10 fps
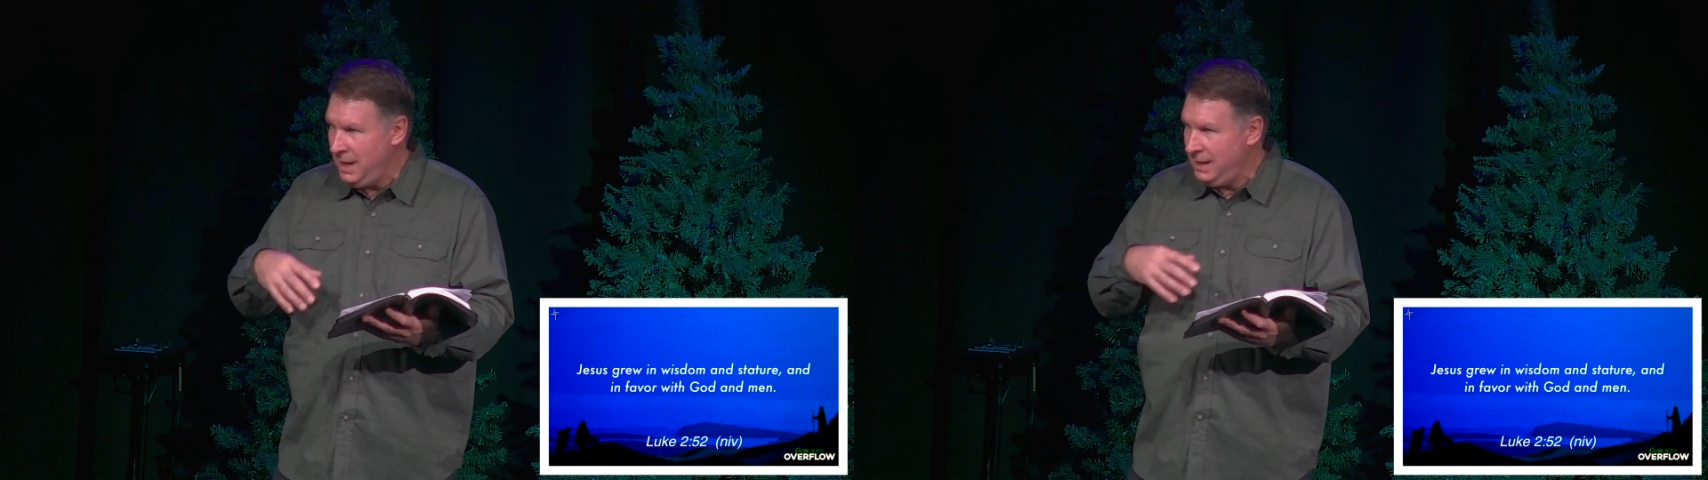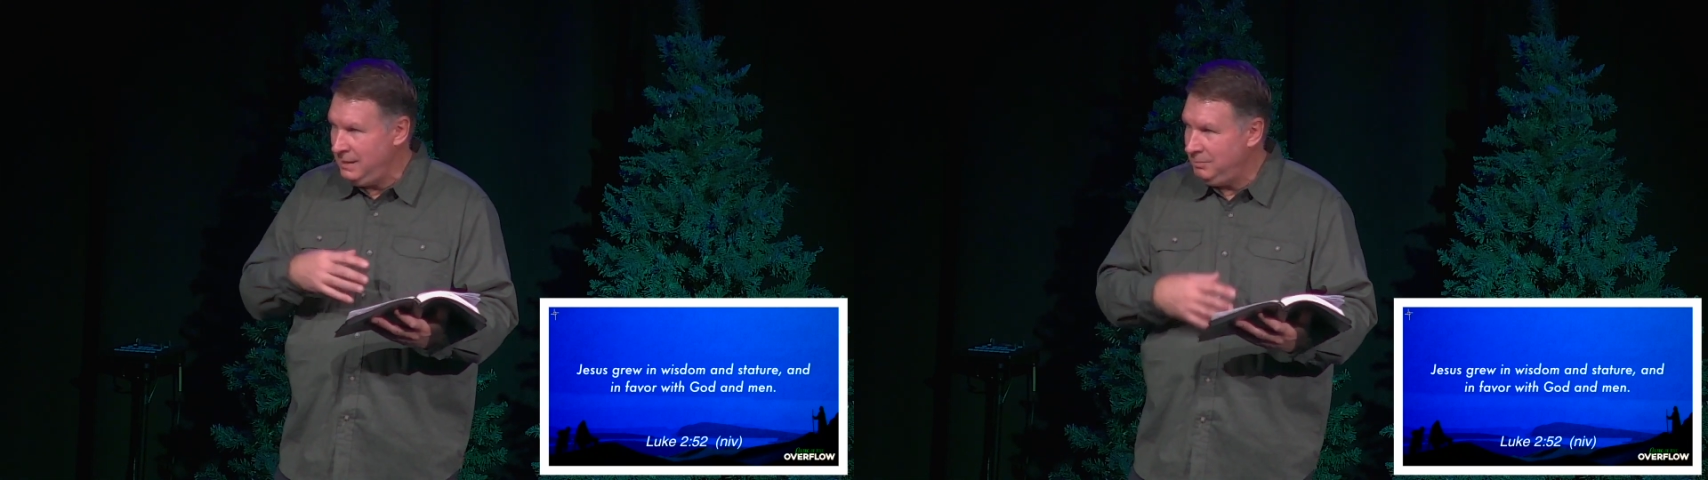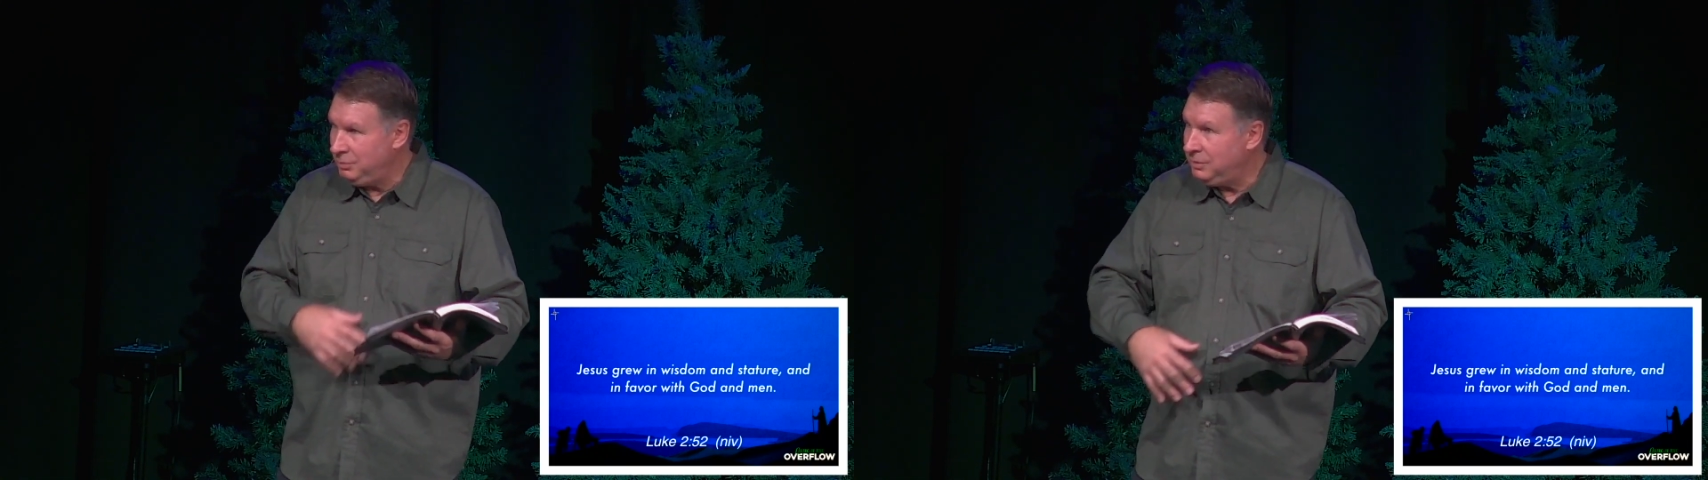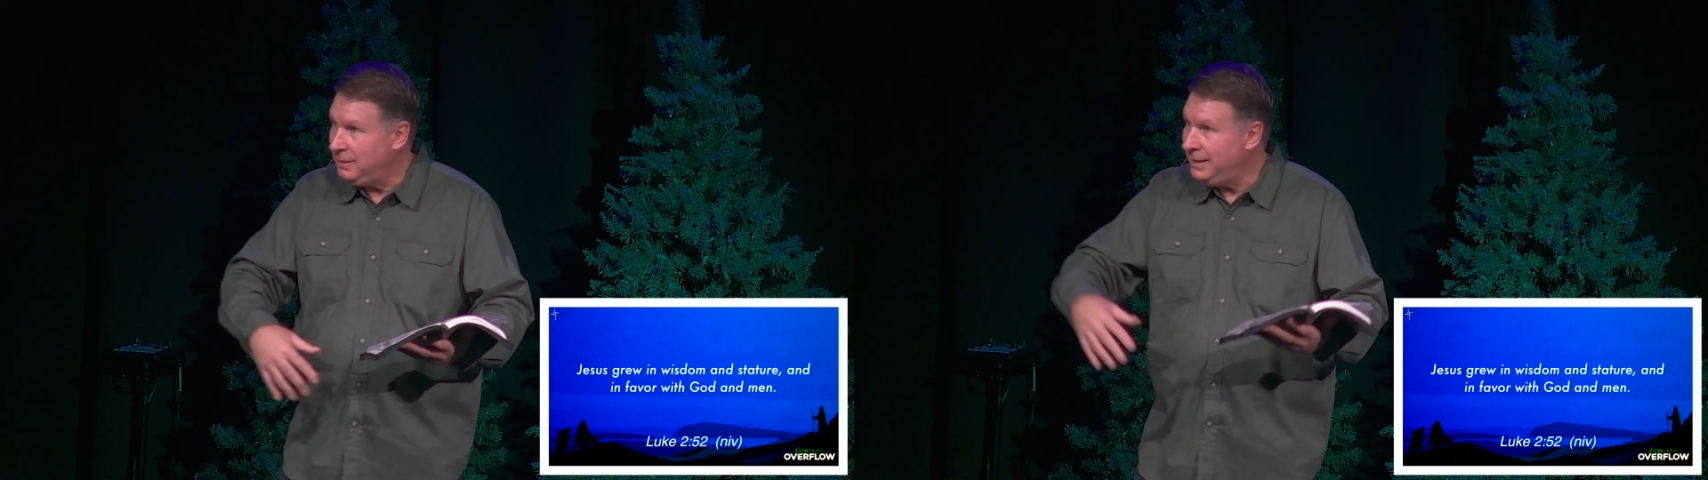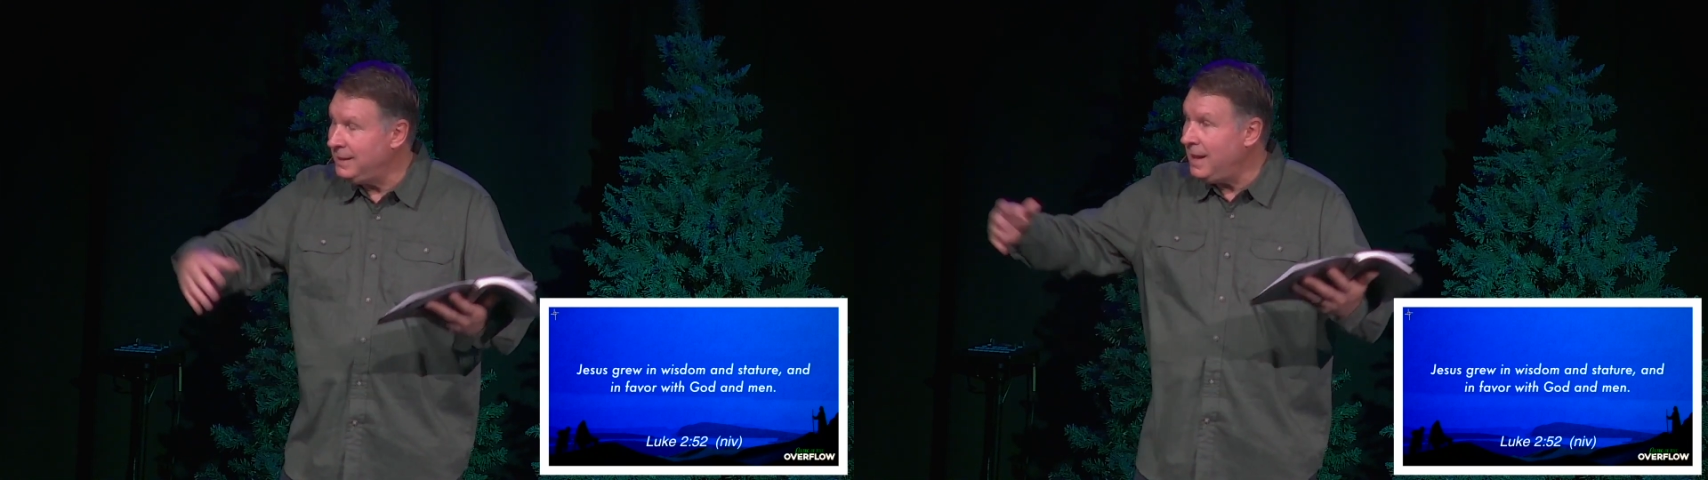and it
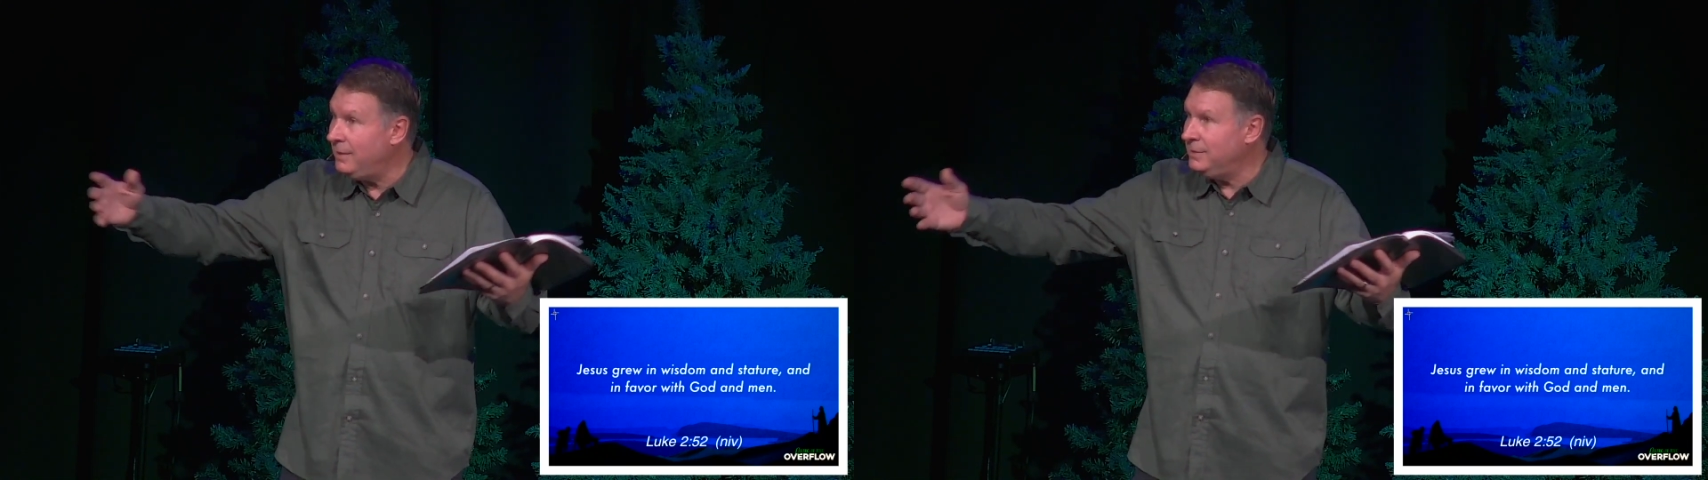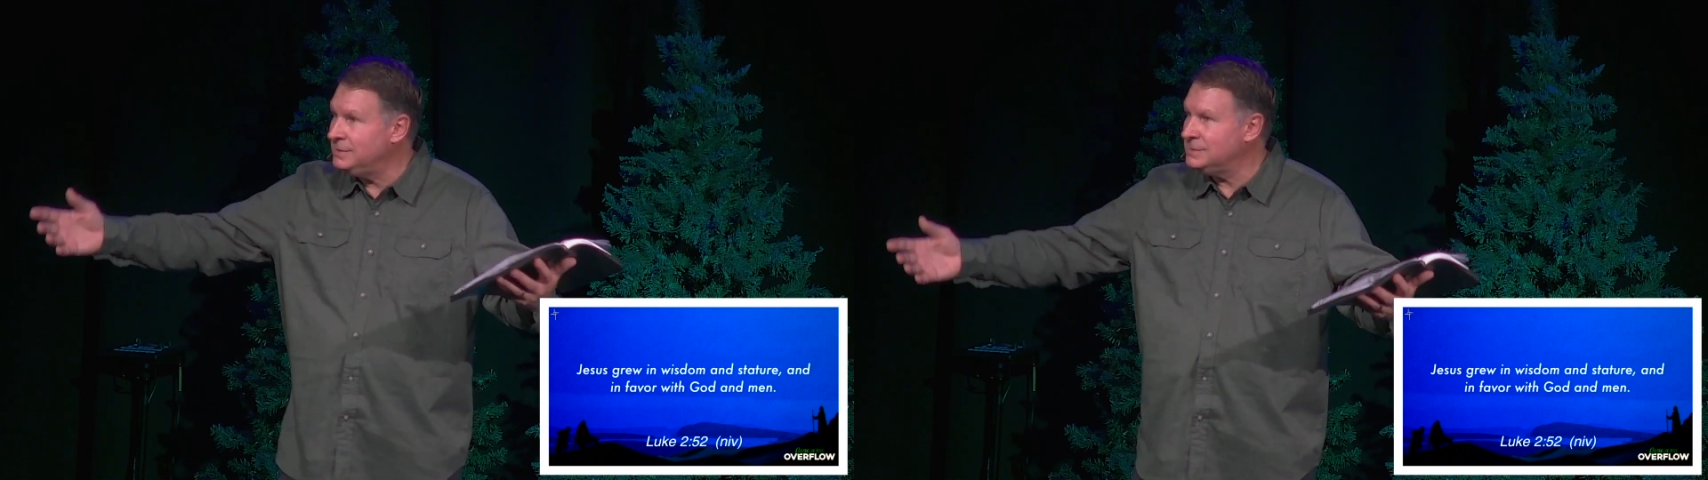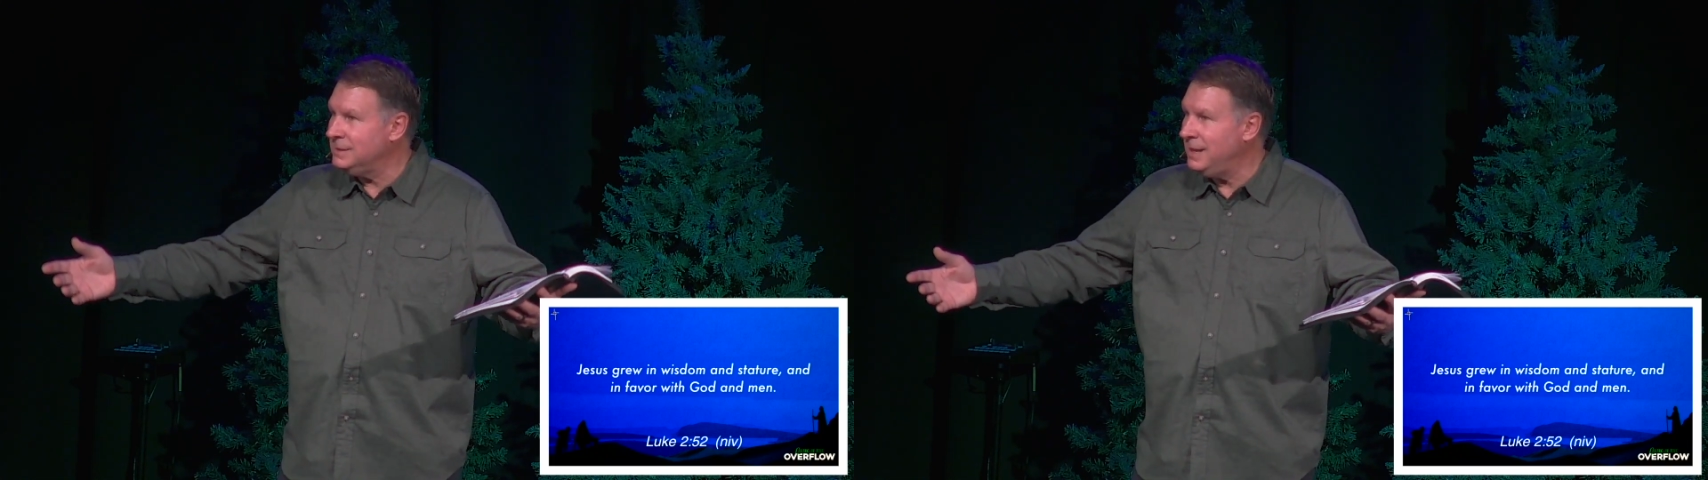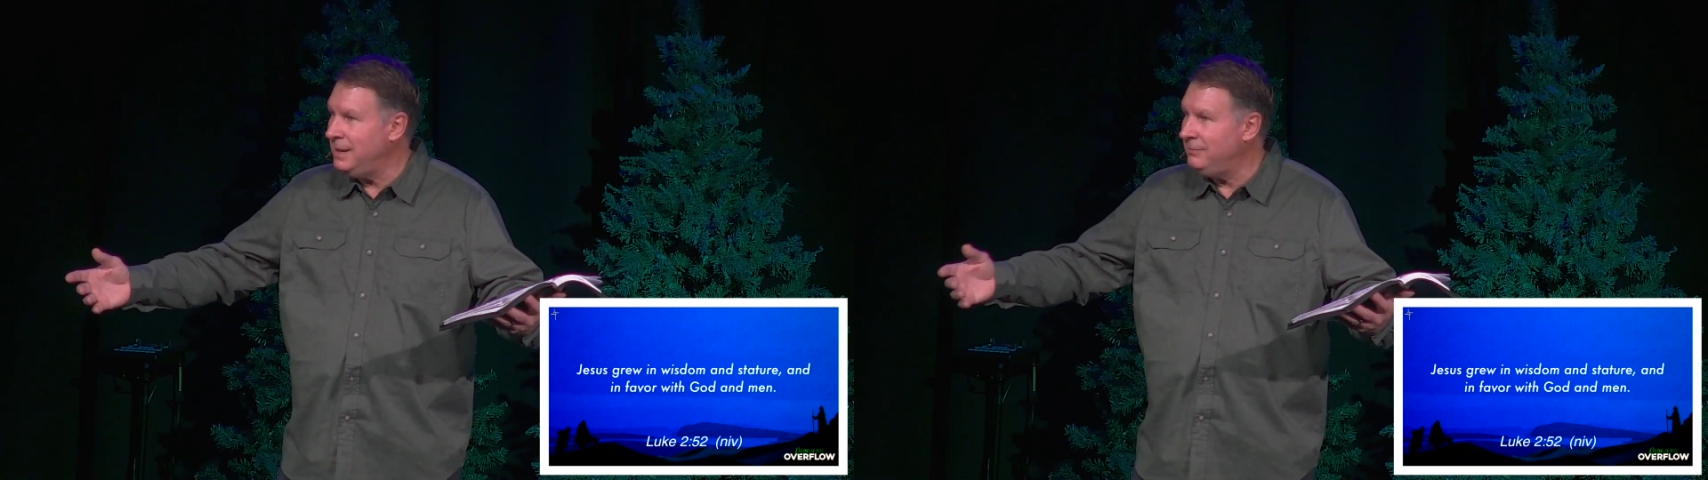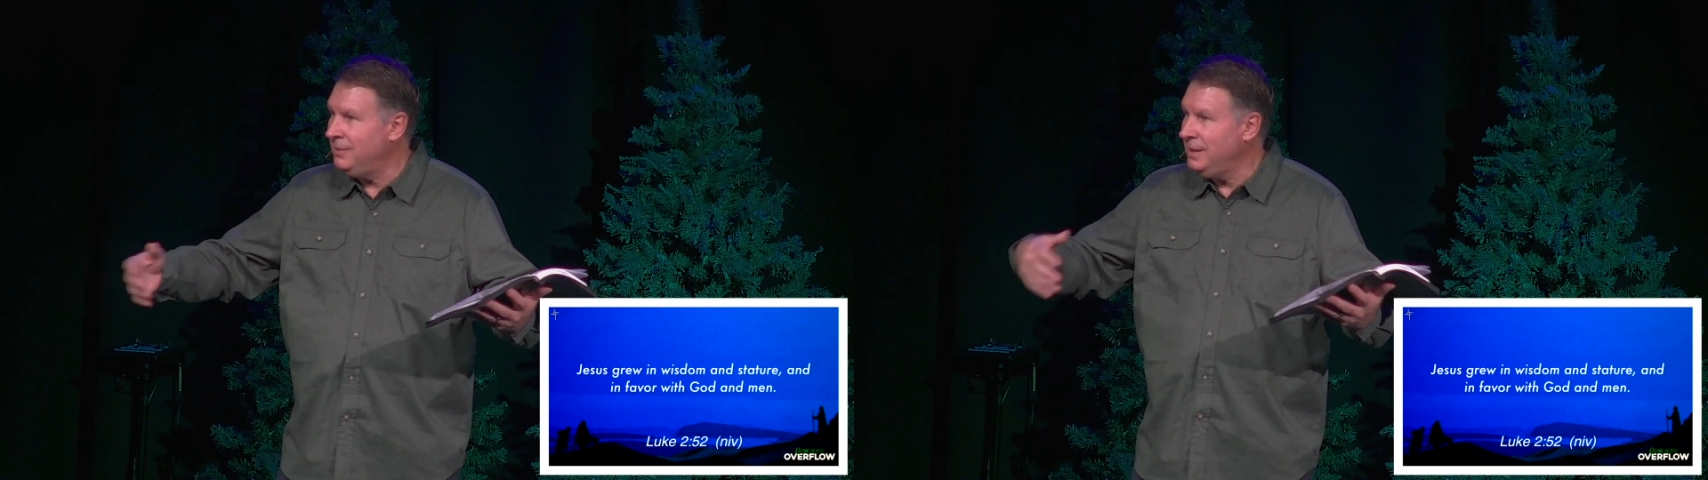played out in his
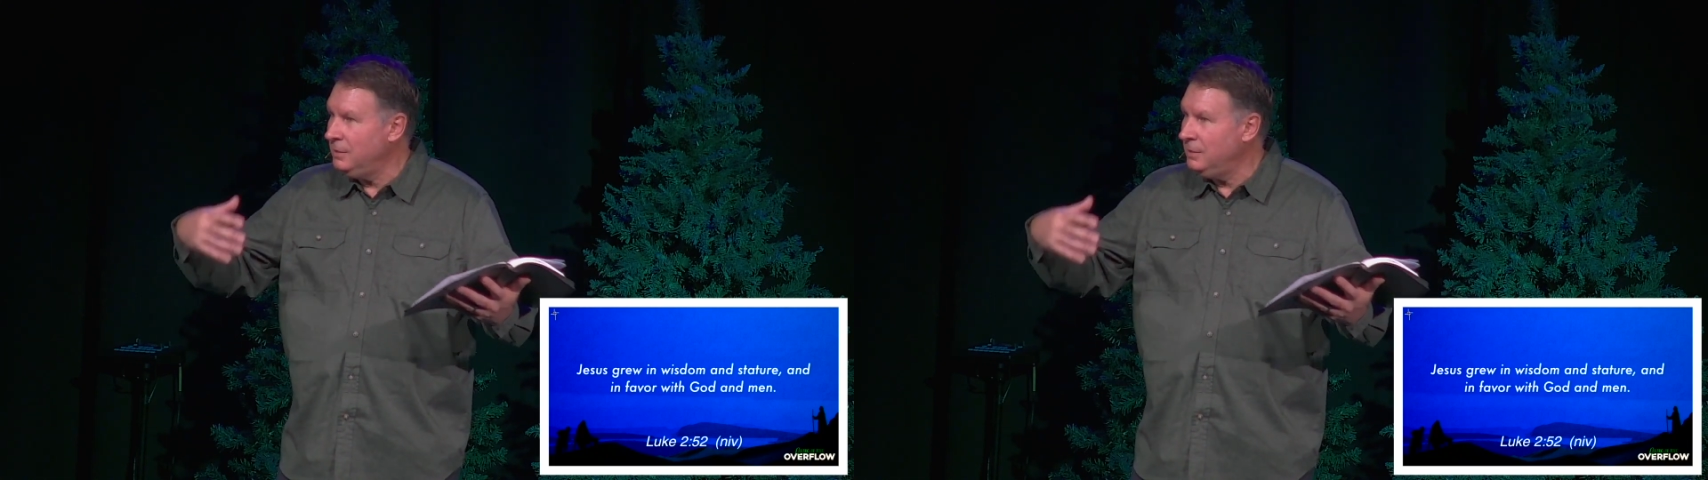life